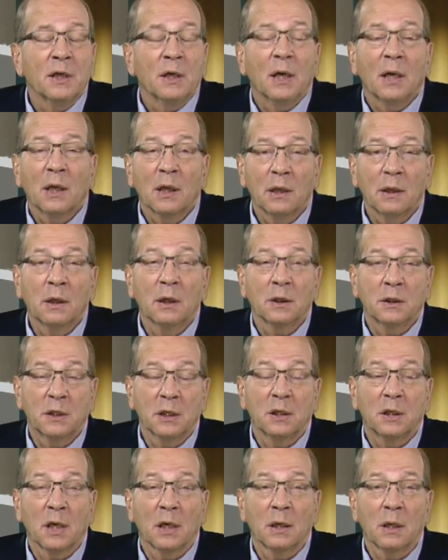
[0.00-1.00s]
Helen Hunt
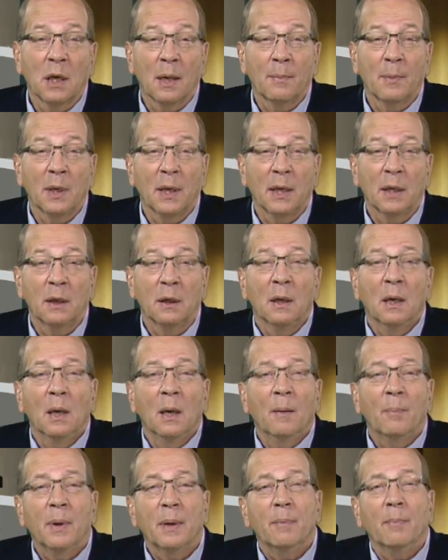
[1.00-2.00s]
did get nominated.
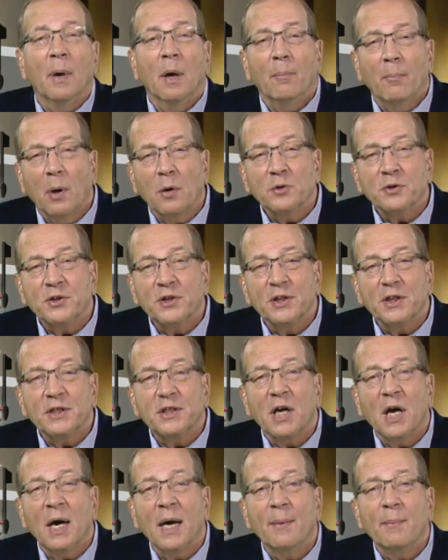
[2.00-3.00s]
But most of the
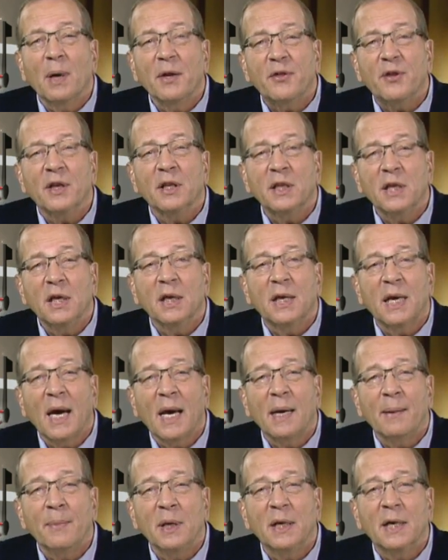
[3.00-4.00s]
time, I think the
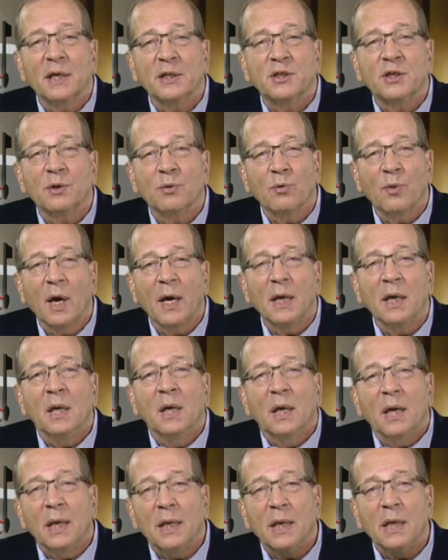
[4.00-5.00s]
Academy gets it right
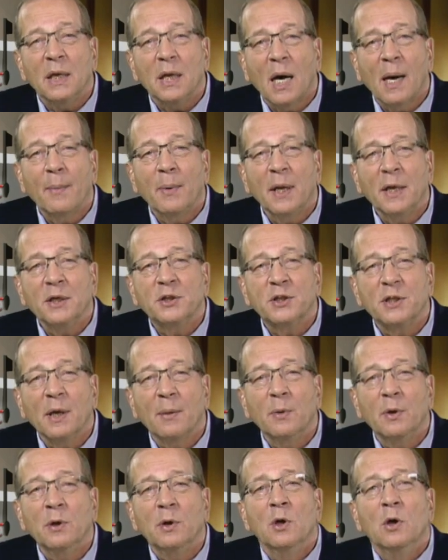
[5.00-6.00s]
and they nominate
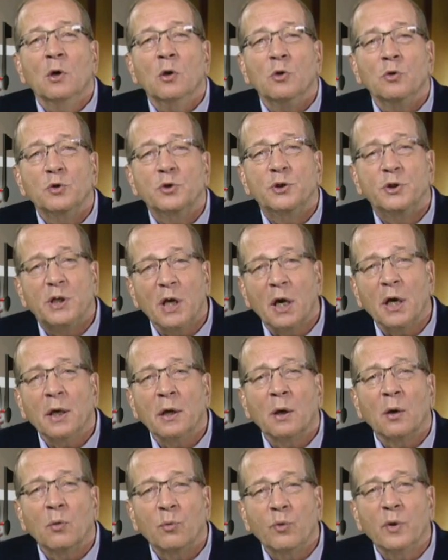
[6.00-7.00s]
someone who's
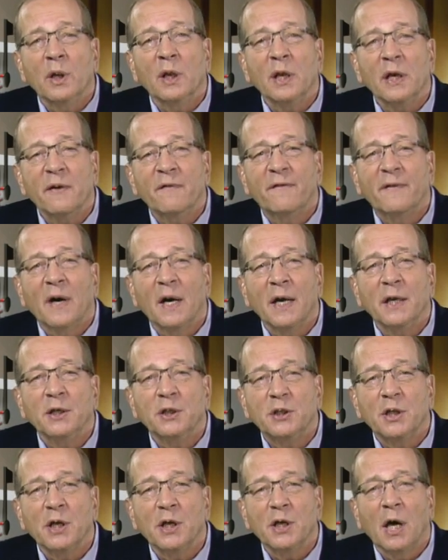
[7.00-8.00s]
done a really
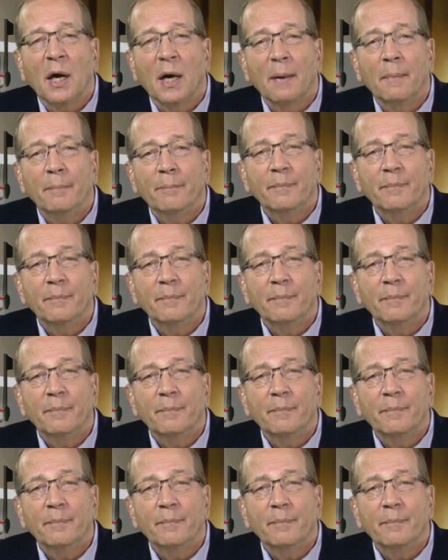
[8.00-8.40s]
fine job.